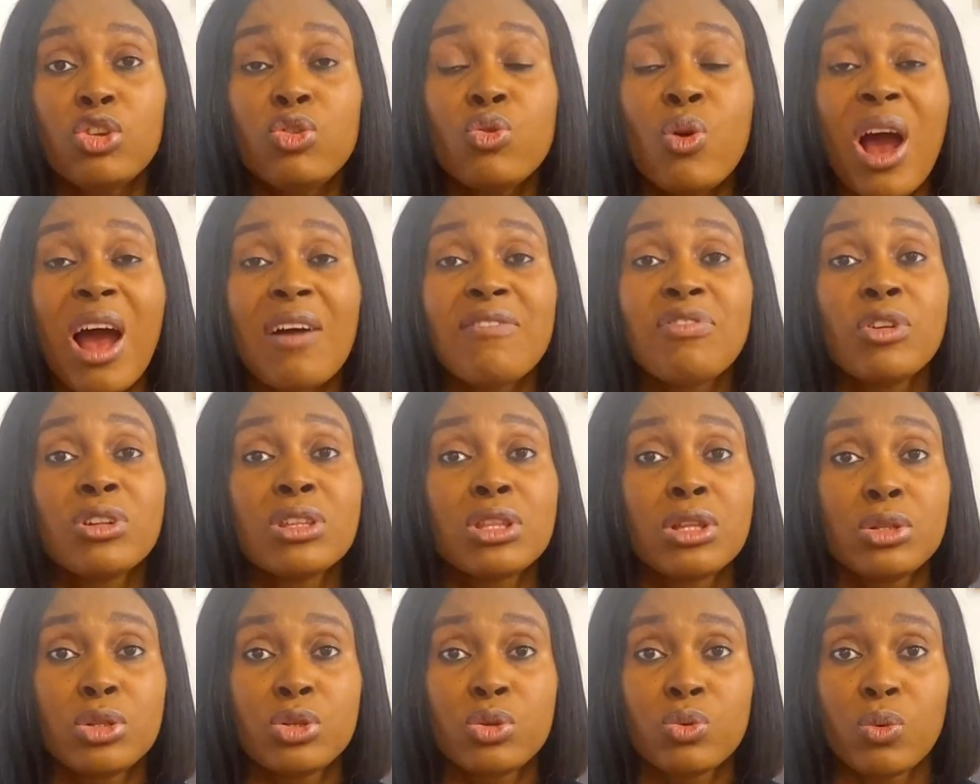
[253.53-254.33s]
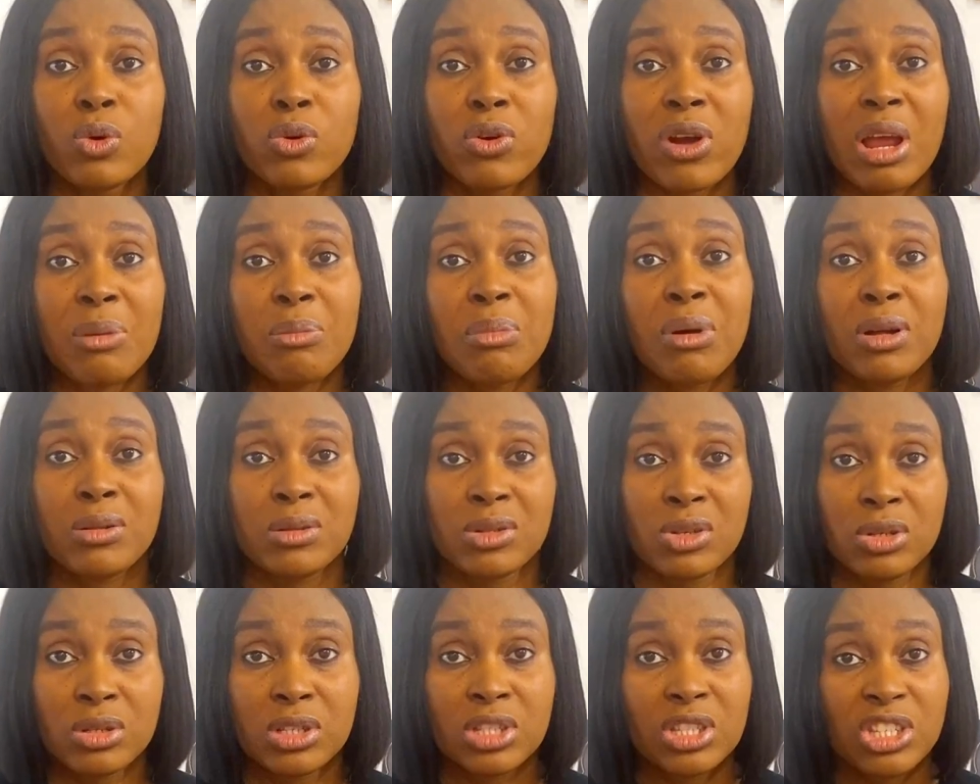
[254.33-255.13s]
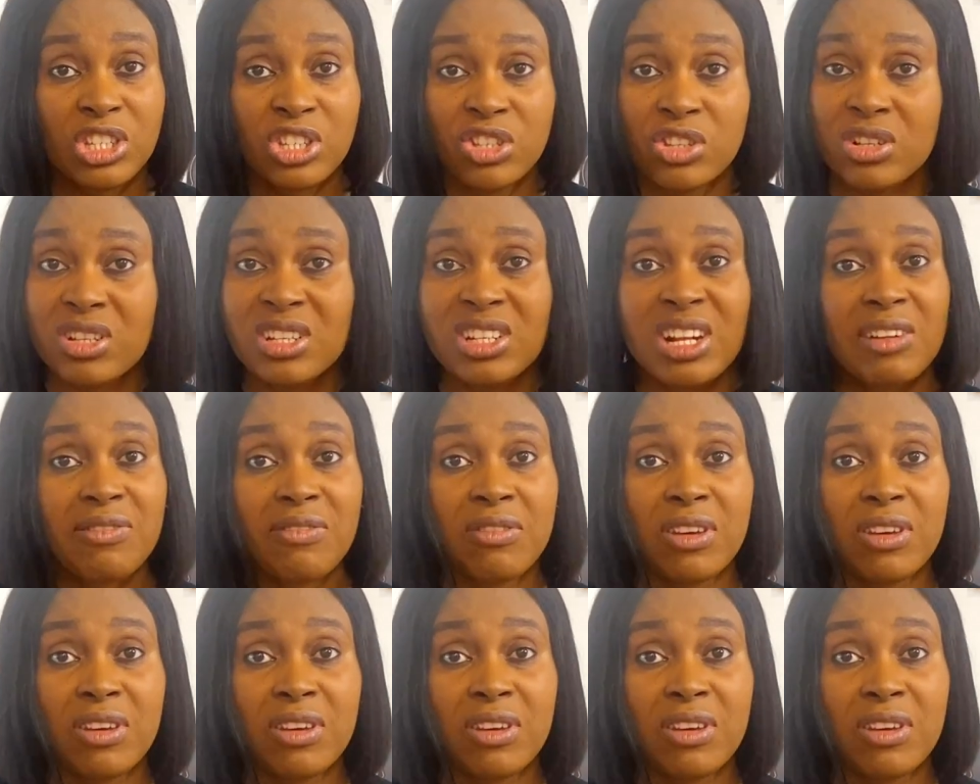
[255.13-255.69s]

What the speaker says: you have nothing to worry about because this doesn't